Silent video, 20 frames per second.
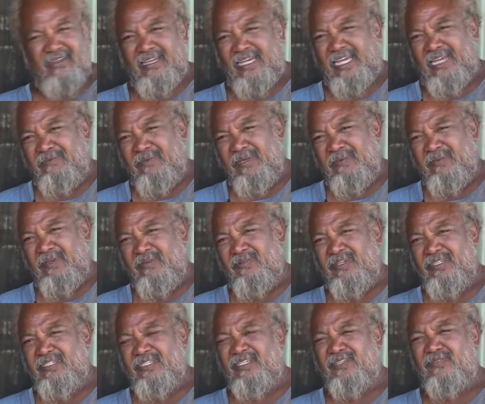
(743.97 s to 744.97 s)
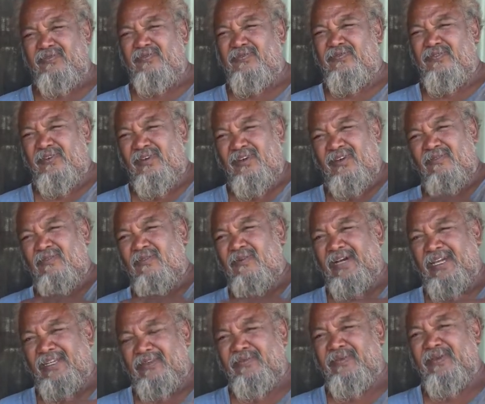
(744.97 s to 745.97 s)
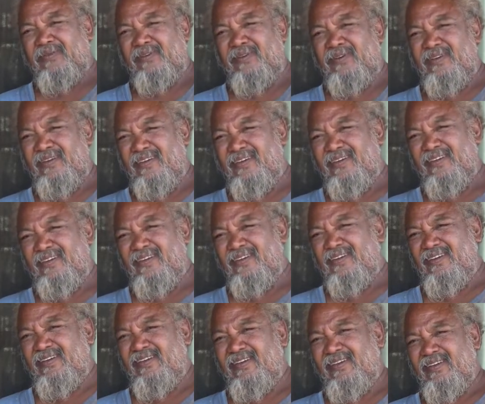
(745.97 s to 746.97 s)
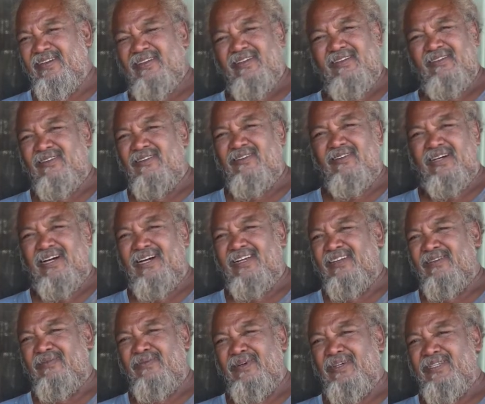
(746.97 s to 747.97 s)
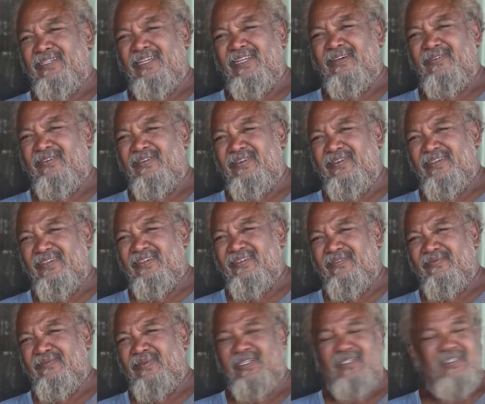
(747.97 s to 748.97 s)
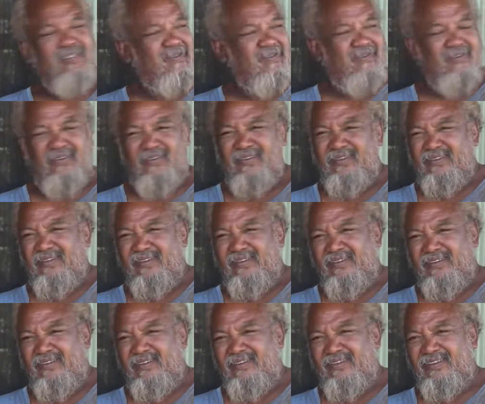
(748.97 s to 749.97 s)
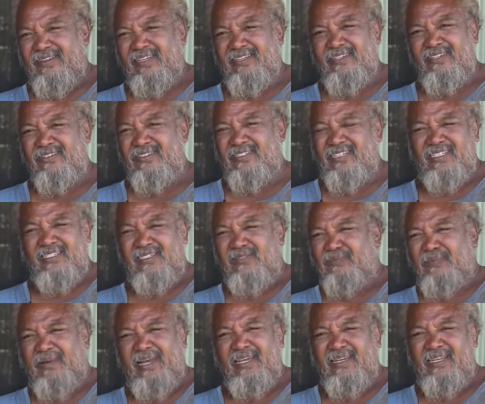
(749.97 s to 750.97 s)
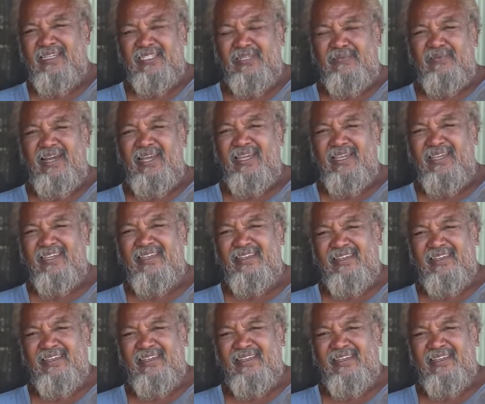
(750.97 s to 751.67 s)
APB was just full of white people. No colored boys left. They used to spray the spray.